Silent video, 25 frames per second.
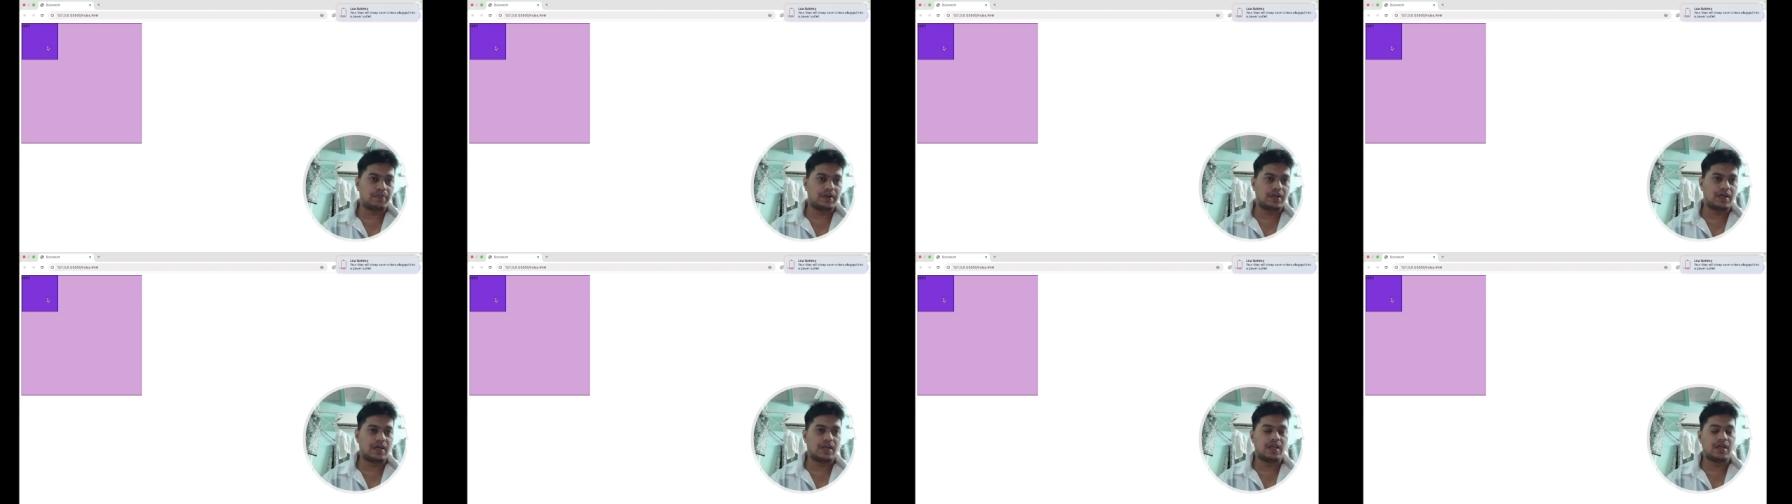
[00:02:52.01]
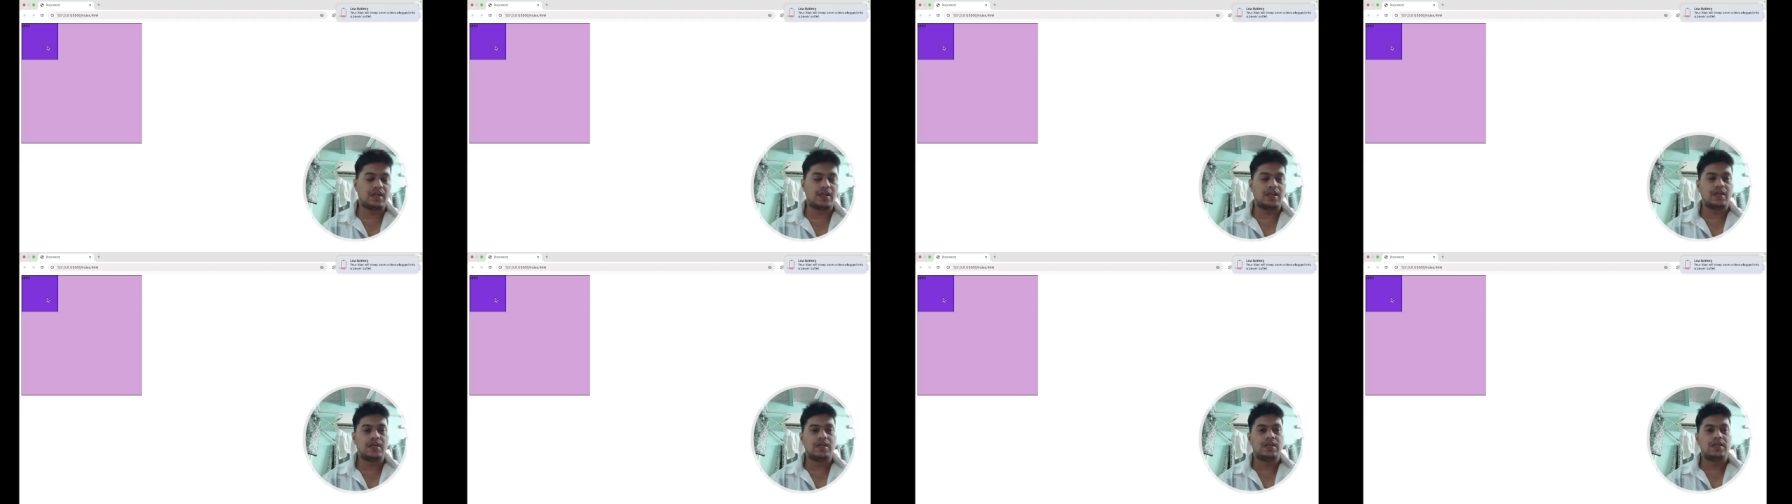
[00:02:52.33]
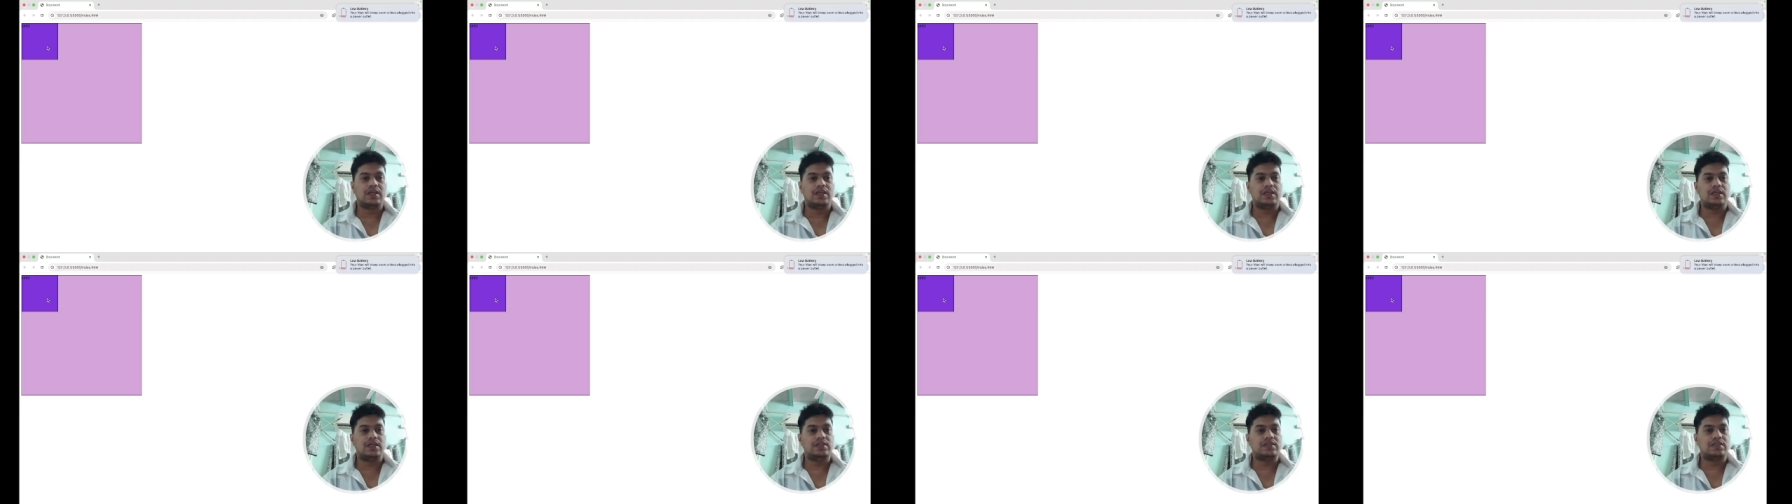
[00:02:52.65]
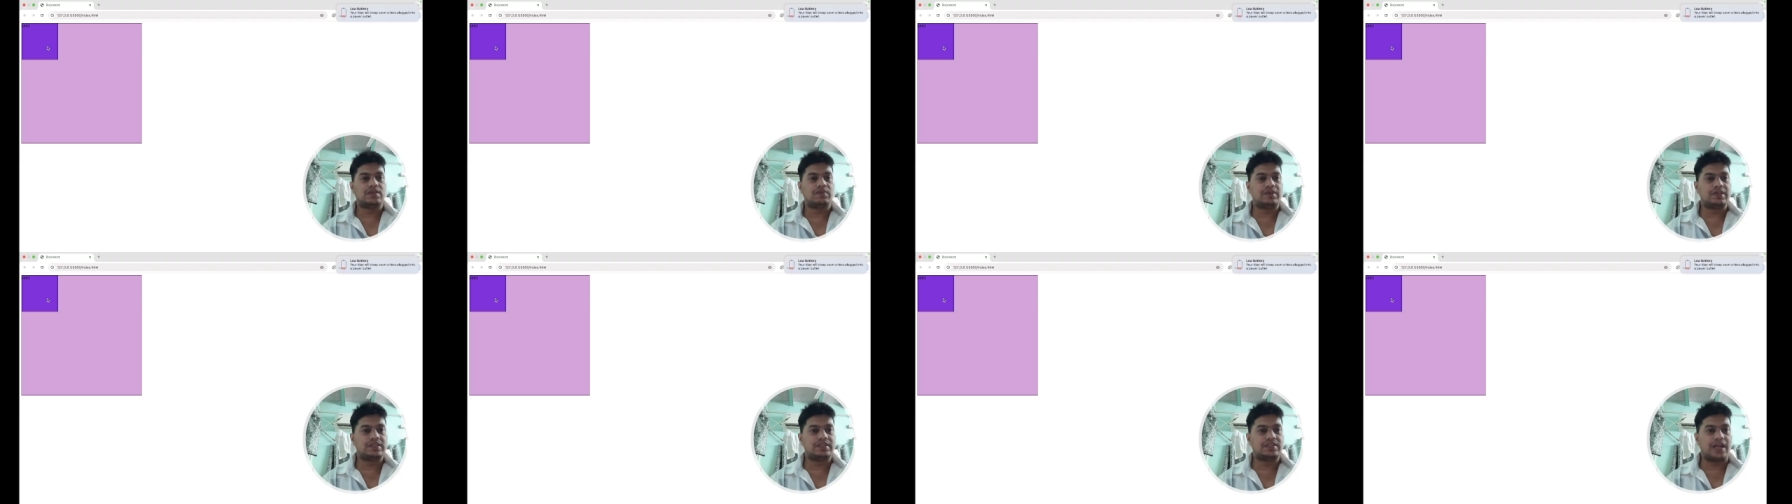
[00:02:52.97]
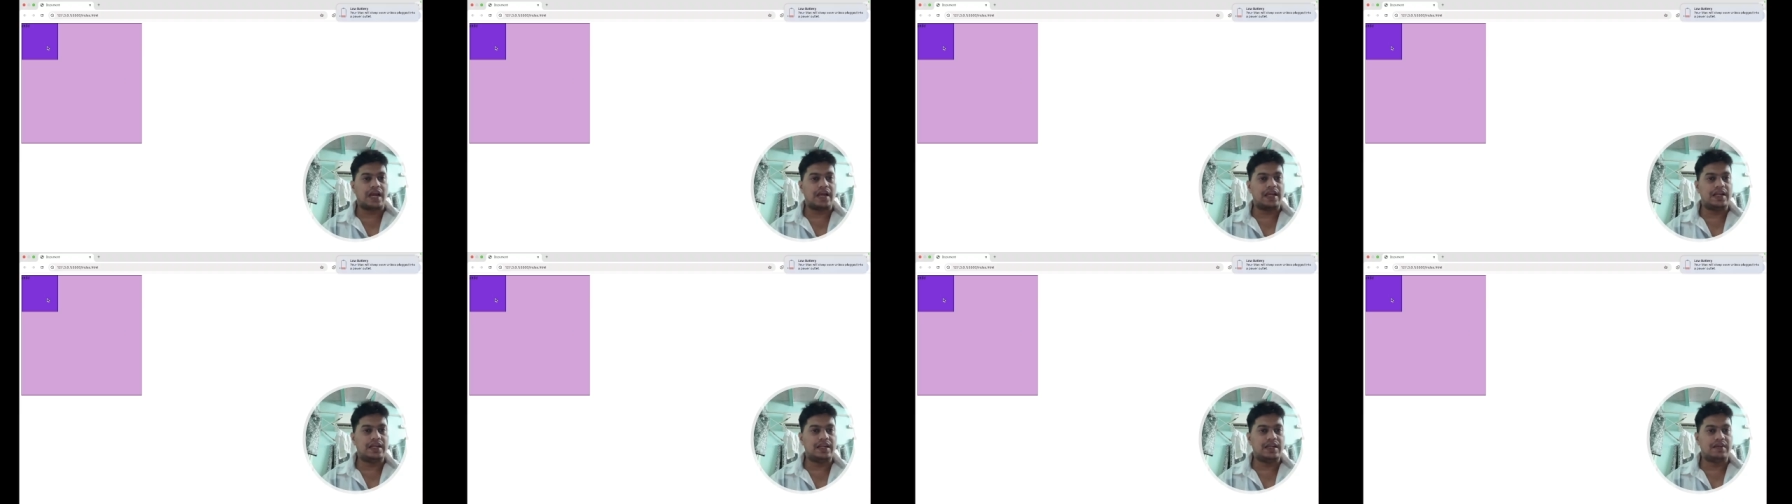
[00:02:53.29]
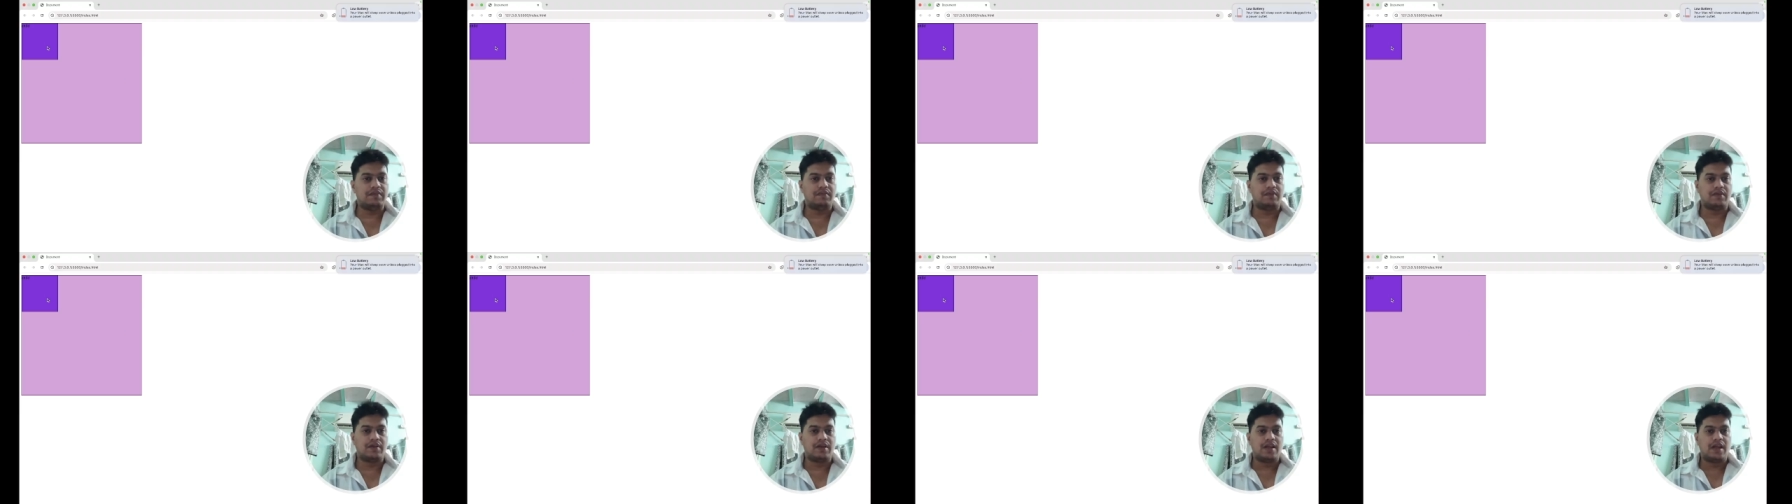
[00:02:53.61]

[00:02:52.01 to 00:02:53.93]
color is our child div.